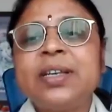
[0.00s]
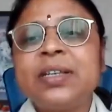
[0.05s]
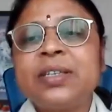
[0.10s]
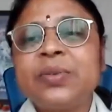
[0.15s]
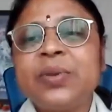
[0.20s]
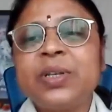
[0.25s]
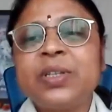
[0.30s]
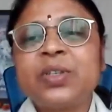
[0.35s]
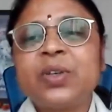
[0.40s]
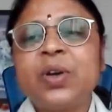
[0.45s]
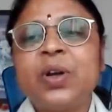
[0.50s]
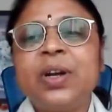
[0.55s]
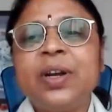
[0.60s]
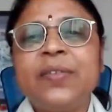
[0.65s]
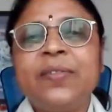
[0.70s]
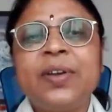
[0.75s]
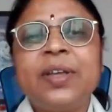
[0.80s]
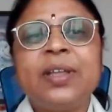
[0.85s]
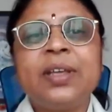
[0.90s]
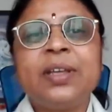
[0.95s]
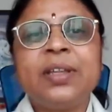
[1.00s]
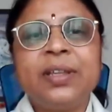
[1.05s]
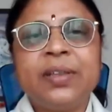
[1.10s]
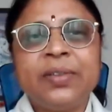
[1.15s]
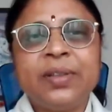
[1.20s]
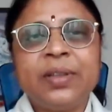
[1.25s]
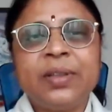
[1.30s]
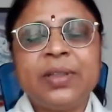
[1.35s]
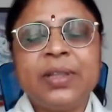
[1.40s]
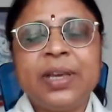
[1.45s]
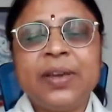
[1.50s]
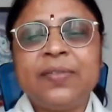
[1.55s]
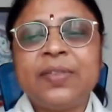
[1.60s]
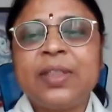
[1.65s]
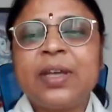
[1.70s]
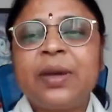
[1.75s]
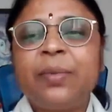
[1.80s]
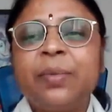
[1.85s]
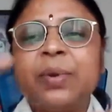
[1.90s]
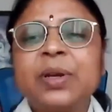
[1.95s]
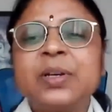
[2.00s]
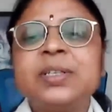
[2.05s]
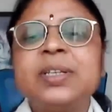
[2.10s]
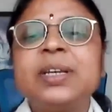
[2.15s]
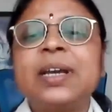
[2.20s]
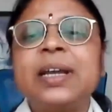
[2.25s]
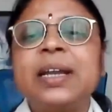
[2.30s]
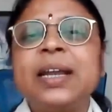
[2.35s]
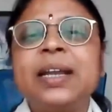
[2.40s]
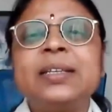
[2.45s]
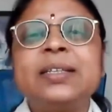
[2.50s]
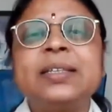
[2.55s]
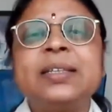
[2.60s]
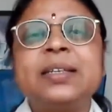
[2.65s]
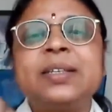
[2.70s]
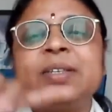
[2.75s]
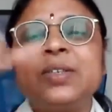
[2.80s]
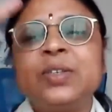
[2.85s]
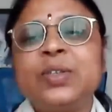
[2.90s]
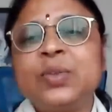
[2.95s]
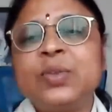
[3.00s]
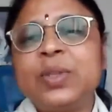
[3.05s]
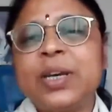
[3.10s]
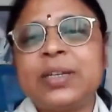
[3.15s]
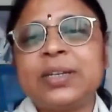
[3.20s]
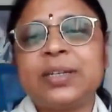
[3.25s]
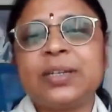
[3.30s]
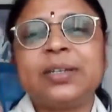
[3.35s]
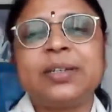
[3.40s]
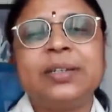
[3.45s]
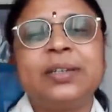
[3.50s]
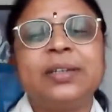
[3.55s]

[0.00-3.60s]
That's why it's called a devta, because it connects this to that.